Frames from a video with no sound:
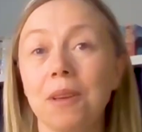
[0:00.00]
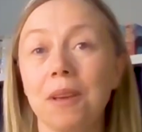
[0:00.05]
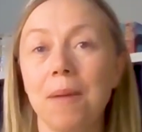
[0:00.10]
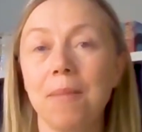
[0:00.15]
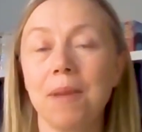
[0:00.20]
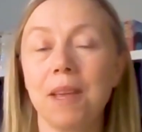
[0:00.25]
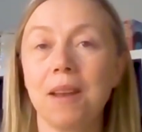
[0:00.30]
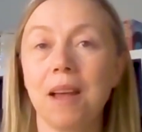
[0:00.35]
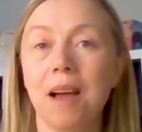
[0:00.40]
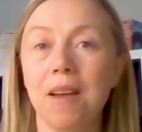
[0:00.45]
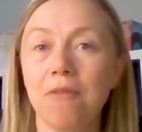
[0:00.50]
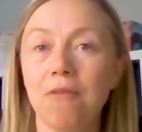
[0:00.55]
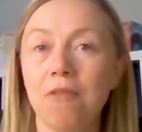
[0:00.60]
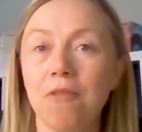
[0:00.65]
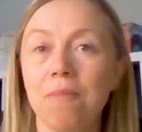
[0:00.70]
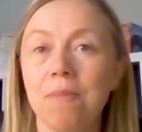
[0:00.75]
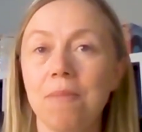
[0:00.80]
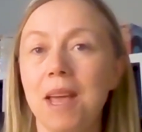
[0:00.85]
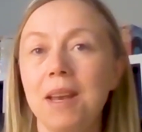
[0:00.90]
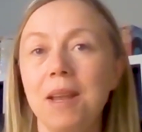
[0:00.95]
I mean, I
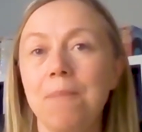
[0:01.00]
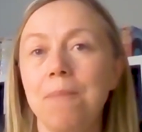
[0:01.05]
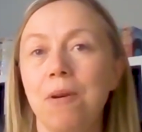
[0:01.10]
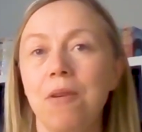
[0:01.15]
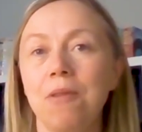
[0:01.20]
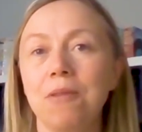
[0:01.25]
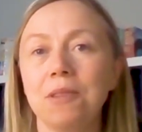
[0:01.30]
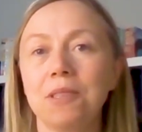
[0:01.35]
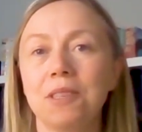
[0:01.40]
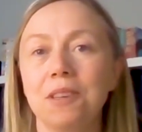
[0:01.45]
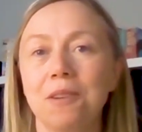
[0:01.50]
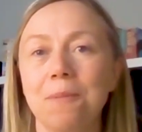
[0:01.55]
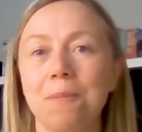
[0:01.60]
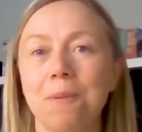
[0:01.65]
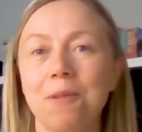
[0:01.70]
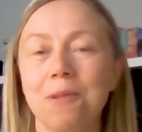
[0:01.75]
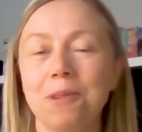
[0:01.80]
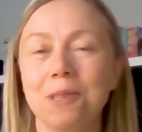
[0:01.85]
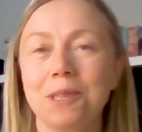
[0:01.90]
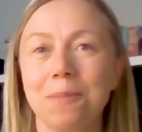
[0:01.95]
wrote many policy
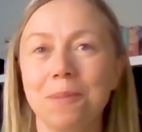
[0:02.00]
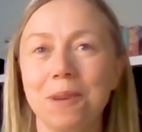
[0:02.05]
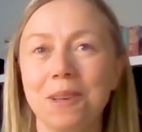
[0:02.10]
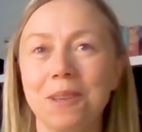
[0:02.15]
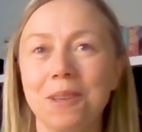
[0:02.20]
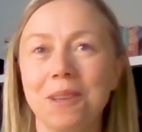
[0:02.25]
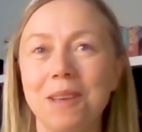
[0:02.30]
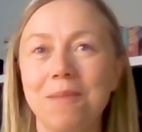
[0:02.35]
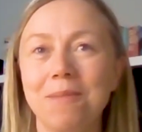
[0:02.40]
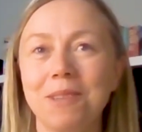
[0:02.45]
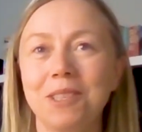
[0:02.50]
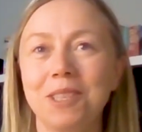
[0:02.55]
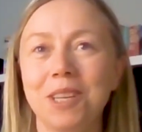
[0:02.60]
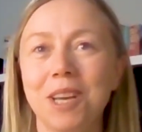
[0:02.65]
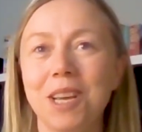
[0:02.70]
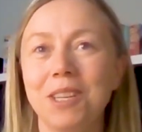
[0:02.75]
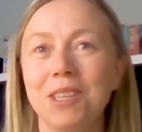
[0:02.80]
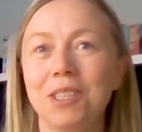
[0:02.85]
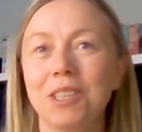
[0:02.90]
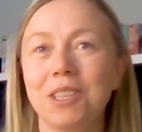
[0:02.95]
reports about climate
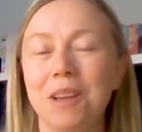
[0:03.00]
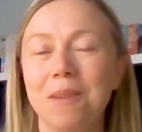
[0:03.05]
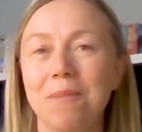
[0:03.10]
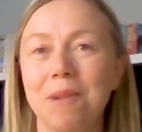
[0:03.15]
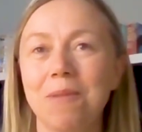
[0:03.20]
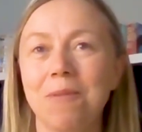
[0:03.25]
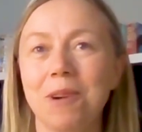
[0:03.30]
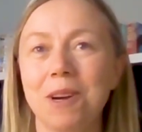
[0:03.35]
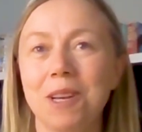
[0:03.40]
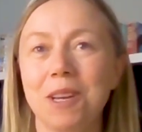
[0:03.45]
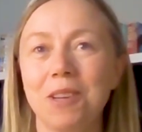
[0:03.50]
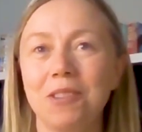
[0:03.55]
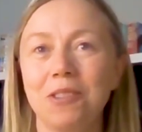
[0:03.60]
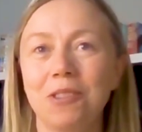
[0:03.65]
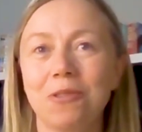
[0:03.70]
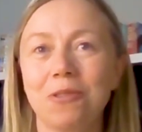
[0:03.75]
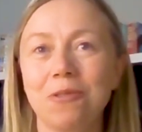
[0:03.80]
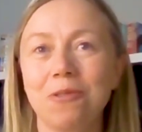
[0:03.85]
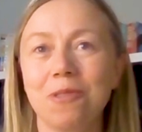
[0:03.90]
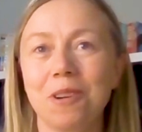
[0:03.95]
change in my work in
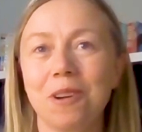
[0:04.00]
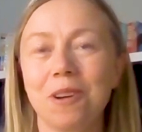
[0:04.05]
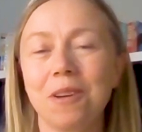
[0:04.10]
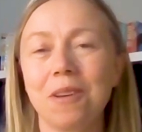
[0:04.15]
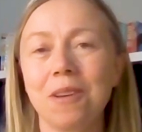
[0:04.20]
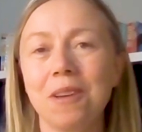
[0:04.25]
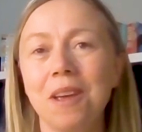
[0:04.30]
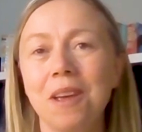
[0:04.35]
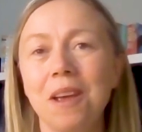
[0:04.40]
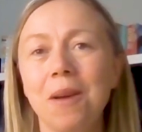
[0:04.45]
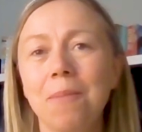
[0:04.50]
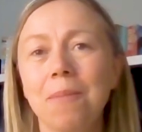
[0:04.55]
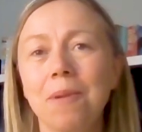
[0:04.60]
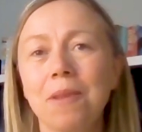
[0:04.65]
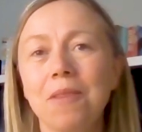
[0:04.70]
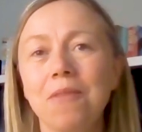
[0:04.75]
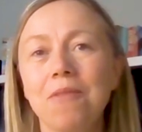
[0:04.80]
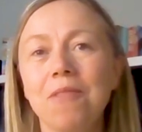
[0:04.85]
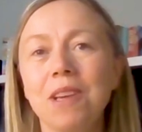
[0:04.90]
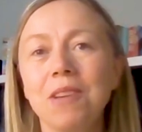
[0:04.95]
Trocare,
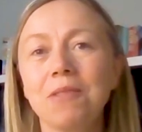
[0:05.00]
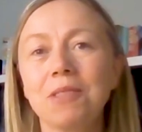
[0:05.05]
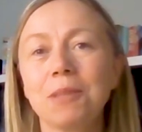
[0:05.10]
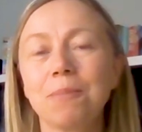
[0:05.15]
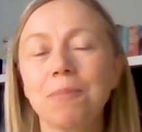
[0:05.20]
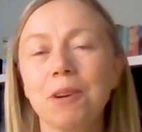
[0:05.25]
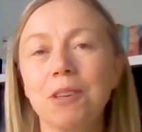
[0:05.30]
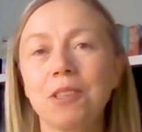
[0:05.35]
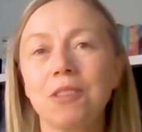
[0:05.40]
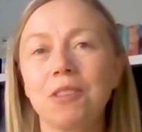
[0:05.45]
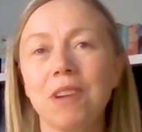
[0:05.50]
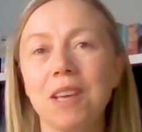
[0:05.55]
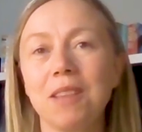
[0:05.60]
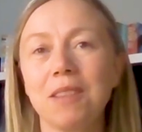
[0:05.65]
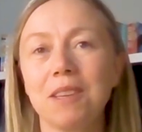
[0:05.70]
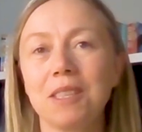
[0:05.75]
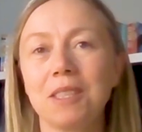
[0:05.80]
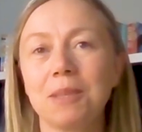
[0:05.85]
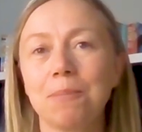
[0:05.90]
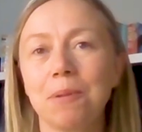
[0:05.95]
but the real spur to
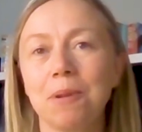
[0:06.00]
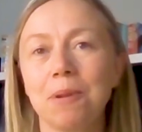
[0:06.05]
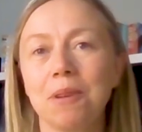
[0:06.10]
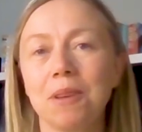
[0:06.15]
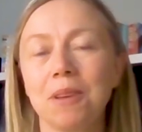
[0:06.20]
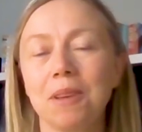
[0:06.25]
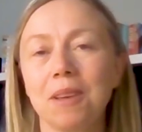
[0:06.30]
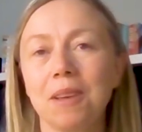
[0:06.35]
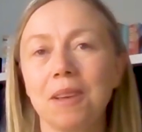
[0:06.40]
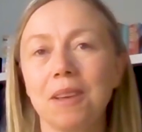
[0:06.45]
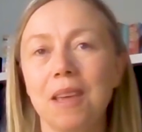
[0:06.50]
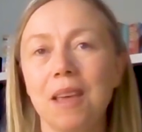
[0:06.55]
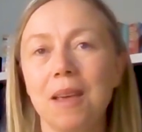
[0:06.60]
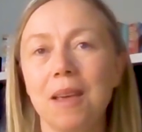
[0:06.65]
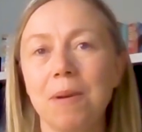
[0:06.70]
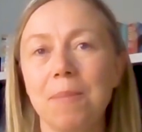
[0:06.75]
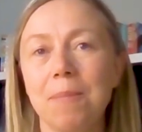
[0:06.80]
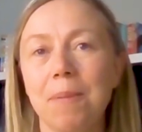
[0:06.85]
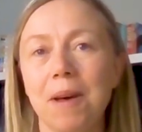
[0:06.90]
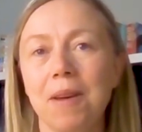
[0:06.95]
write this book
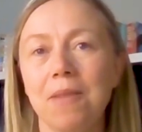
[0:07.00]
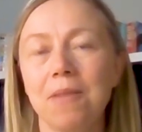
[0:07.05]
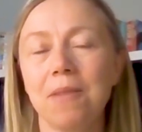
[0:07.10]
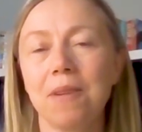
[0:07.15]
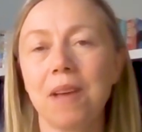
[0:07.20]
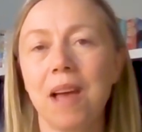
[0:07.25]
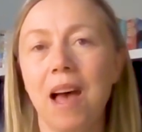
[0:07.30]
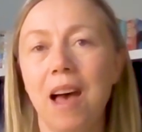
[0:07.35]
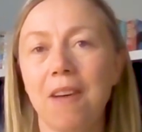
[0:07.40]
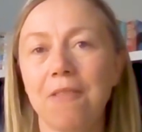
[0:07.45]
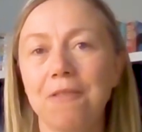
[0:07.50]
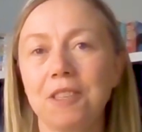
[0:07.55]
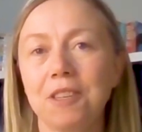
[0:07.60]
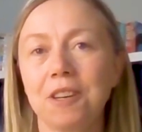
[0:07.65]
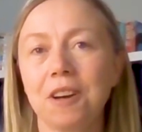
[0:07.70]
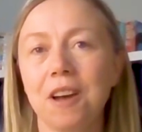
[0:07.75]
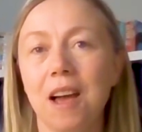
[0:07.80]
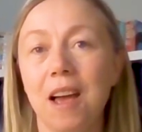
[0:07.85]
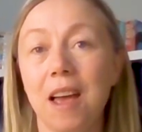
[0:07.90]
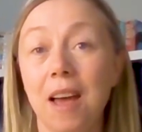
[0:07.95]
came about
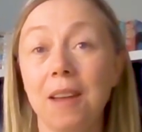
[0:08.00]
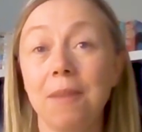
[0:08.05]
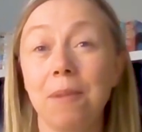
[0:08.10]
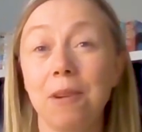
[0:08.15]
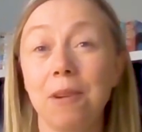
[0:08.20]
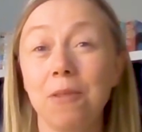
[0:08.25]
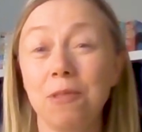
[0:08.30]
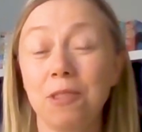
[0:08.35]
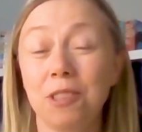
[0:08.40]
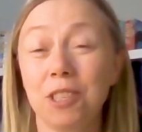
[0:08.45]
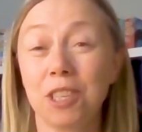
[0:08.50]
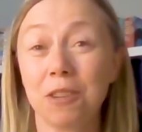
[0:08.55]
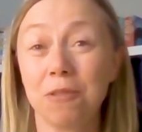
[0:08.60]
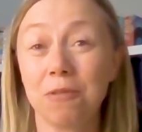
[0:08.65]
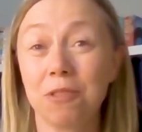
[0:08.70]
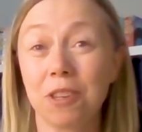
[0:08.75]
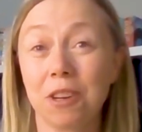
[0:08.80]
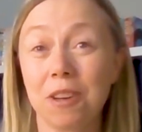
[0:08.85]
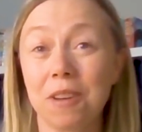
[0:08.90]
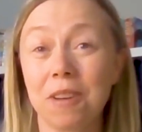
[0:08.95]
after I had my own
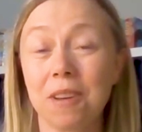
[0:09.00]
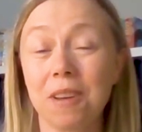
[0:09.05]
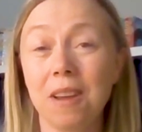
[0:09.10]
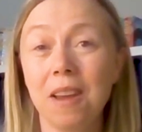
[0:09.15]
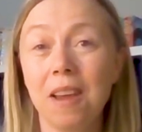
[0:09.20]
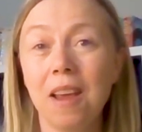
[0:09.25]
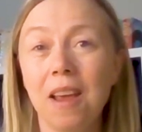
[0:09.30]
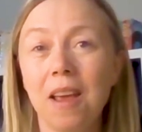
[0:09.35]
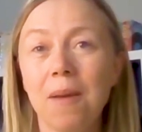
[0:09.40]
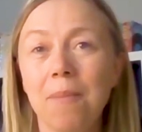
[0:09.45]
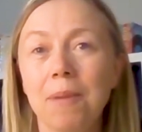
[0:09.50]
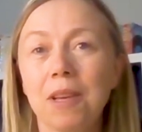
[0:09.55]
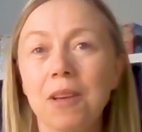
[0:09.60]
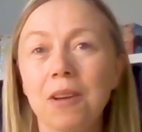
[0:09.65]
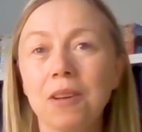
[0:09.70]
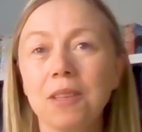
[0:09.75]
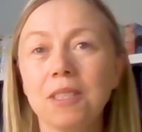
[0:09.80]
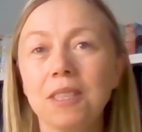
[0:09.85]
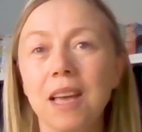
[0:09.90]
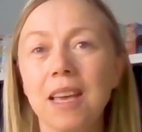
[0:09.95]
children,
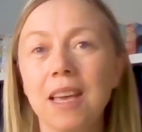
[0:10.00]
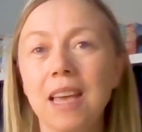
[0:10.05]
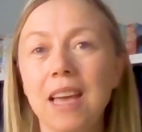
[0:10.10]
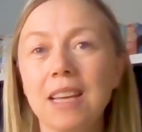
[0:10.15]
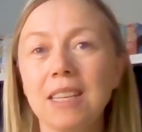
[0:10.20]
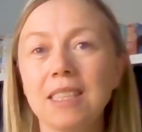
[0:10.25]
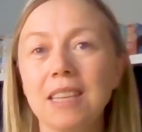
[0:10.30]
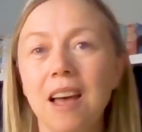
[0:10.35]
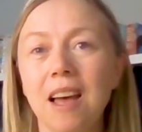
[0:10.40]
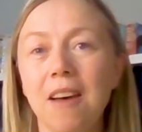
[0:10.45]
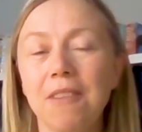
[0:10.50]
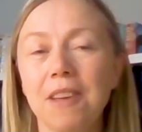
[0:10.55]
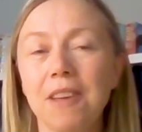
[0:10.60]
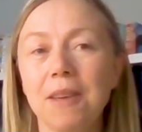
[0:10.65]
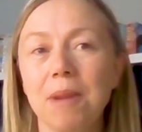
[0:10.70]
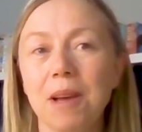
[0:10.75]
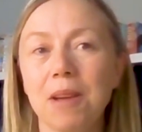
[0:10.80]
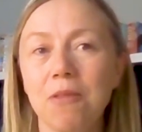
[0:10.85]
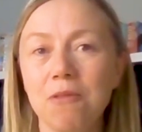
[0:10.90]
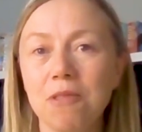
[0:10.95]
because I guess
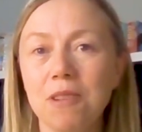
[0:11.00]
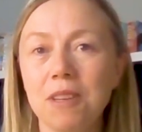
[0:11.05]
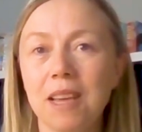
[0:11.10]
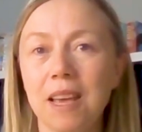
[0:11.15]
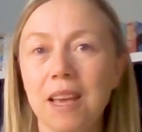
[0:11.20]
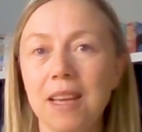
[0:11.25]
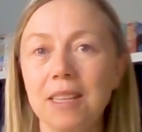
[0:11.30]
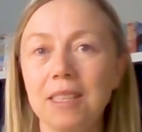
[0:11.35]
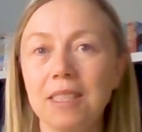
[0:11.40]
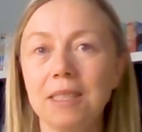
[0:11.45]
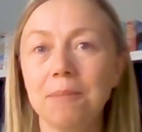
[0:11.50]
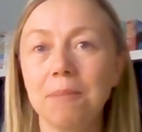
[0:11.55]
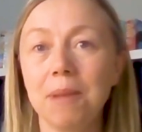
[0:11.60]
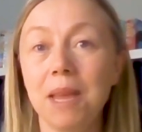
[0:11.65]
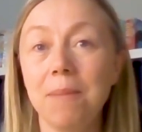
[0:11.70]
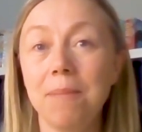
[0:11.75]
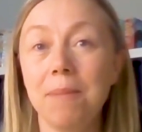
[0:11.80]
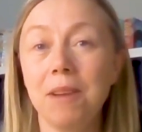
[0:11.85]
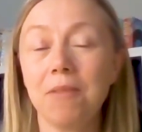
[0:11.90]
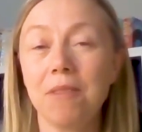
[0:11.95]
having my own kids
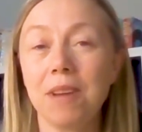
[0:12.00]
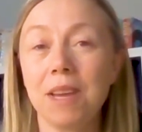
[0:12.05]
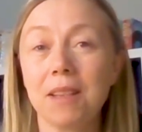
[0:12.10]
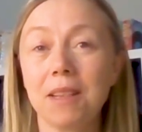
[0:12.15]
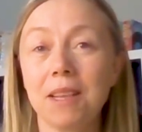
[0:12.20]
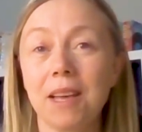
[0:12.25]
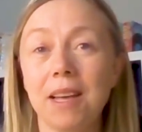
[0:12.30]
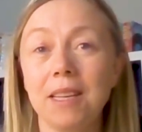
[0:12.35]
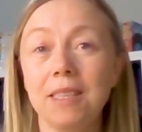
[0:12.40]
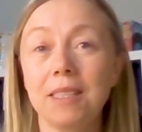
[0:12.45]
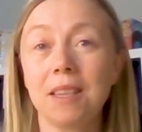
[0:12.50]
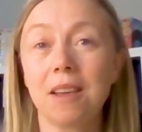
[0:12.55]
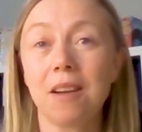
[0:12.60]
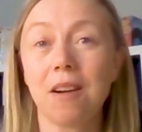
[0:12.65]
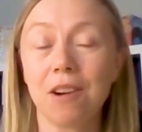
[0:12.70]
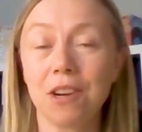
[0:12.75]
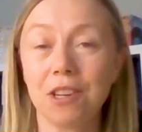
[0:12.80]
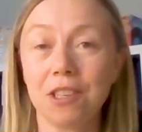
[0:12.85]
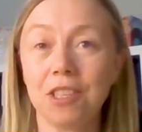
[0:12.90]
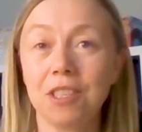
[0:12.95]
made me realise
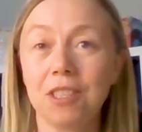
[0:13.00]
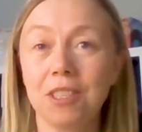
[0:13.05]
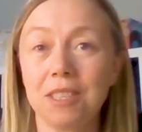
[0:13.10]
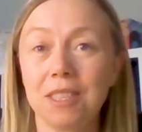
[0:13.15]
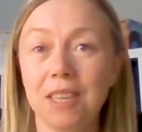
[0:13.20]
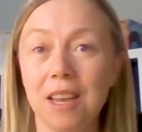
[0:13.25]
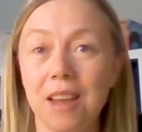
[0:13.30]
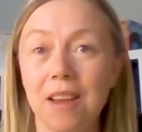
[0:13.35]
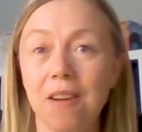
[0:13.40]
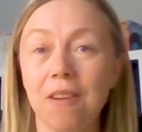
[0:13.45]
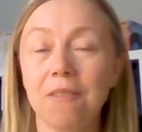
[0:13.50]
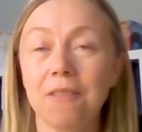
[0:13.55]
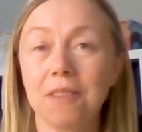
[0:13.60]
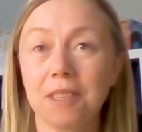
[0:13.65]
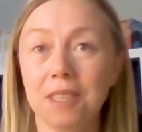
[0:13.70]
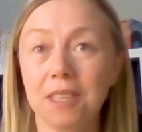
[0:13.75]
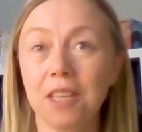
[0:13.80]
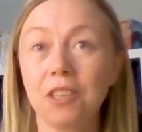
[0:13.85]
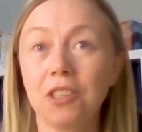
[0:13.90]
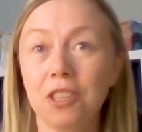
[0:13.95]
the urgency of
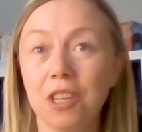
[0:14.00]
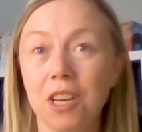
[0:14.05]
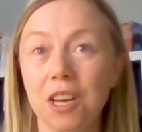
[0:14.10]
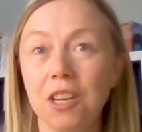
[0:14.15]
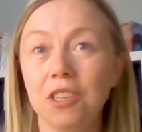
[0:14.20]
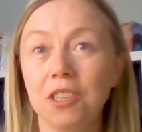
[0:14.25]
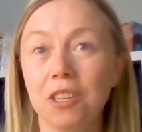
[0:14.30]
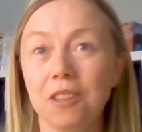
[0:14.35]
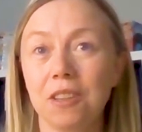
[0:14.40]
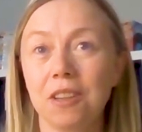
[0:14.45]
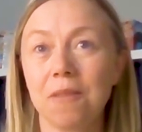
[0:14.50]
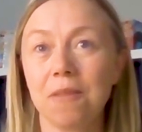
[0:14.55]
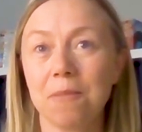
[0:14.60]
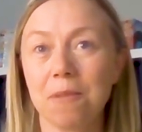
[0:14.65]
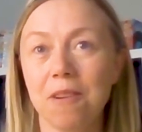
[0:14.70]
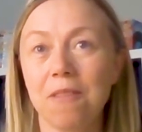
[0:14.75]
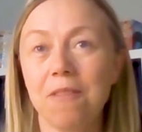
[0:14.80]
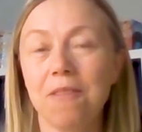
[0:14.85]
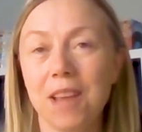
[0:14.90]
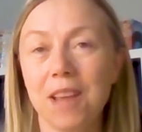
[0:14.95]
the situation that
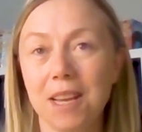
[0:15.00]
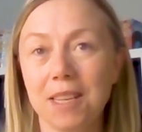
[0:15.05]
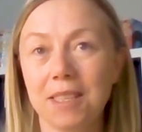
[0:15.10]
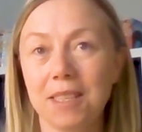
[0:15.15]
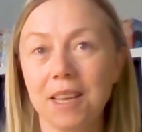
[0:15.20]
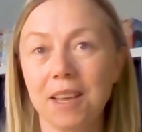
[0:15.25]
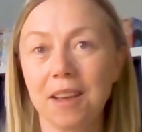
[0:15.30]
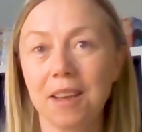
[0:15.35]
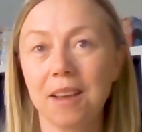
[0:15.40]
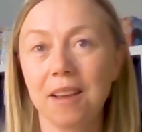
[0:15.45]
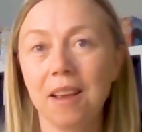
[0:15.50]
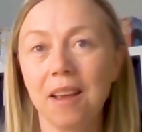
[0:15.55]
we're facing.